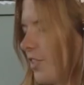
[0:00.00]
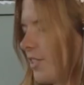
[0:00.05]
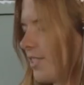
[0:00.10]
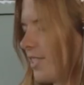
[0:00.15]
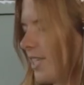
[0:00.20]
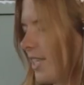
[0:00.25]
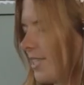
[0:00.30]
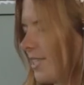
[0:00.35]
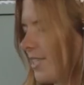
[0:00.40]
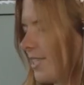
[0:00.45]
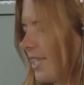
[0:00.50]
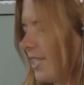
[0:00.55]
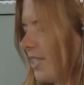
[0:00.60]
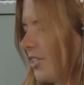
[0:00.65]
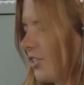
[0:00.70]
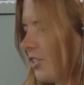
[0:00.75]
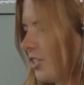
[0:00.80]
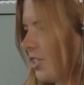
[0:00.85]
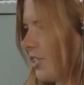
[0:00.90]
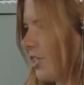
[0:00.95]
the
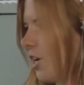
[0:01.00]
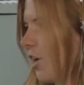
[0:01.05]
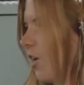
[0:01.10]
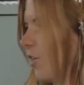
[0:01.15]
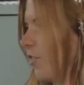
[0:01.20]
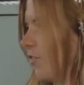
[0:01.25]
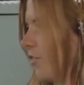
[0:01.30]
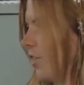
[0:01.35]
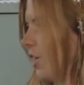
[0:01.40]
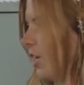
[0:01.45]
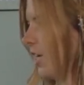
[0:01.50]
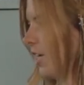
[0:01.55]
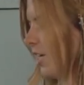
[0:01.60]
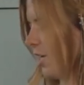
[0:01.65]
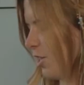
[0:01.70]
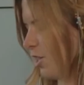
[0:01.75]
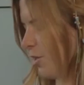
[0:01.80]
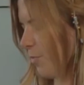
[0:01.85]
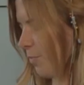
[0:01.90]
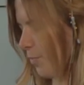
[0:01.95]
sensation of
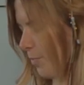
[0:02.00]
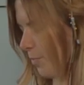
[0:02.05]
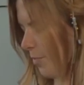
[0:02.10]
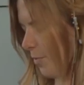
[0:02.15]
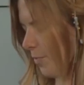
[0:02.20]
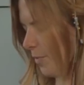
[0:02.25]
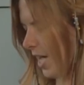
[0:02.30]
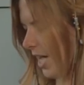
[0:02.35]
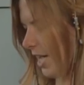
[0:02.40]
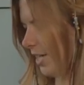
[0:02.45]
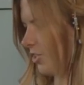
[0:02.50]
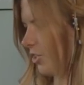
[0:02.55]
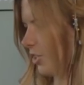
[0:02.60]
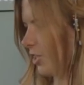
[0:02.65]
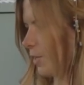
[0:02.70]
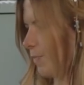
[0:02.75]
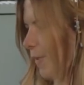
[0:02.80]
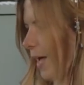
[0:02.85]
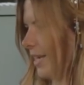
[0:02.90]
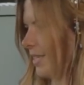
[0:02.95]
the rib cage
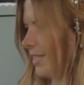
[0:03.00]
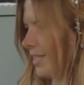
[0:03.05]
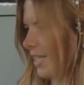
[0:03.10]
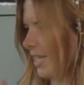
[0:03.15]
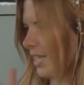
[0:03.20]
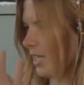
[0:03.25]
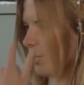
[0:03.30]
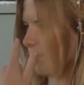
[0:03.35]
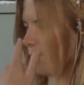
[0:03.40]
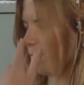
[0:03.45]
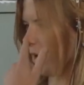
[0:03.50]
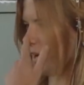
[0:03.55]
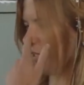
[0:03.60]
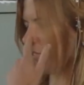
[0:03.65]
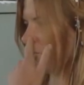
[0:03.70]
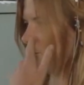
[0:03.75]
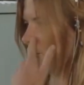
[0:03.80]
expanding, the breath